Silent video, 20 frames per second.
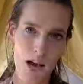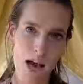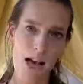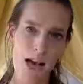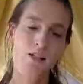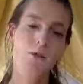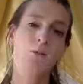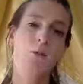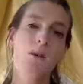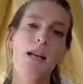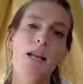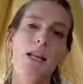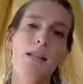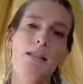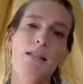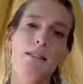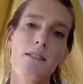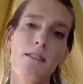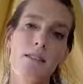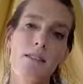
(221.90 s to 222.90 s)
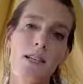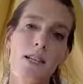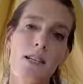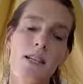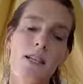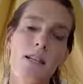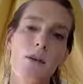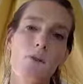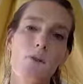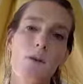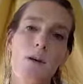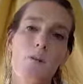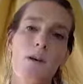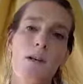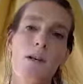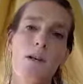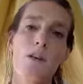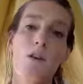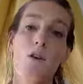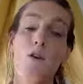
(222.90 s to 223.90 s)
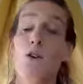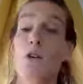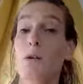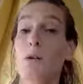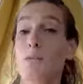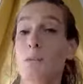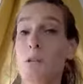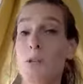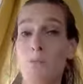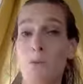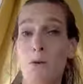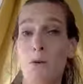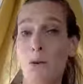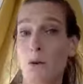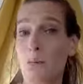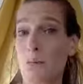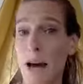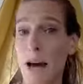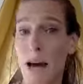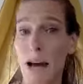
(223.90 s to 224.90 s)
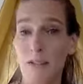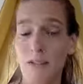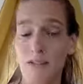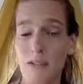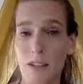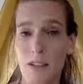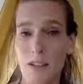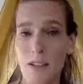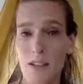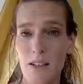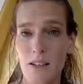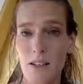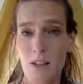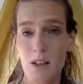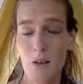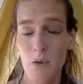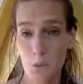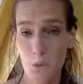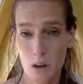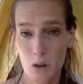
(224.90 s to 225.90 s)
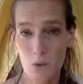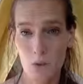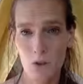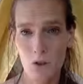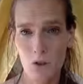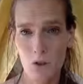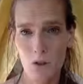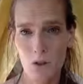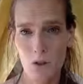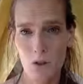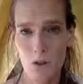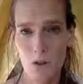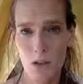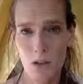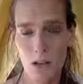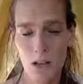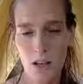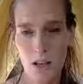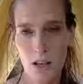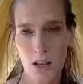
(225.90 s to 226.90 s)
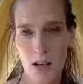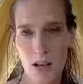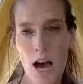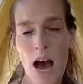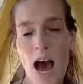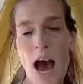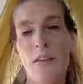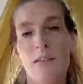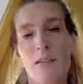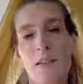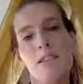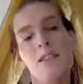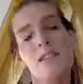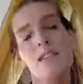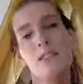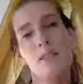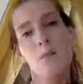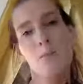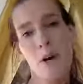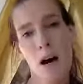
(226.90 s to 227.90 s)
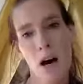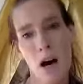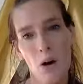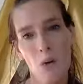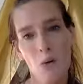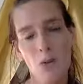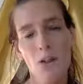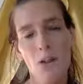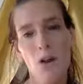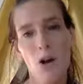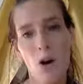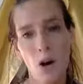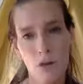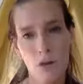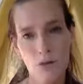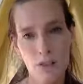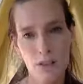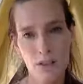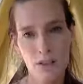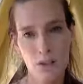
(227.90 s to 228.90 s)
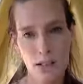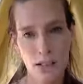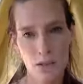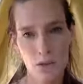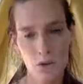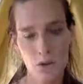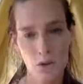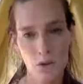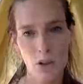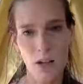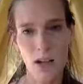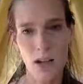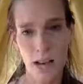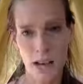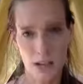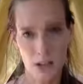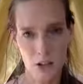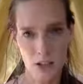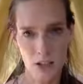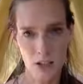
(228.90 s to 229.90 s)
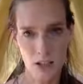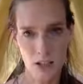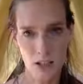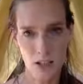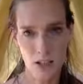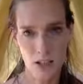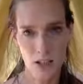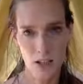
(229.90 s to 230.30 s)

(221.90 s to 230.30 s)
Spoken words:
as well as in the women or the people, the man around you? And this is the power of the sexual energy.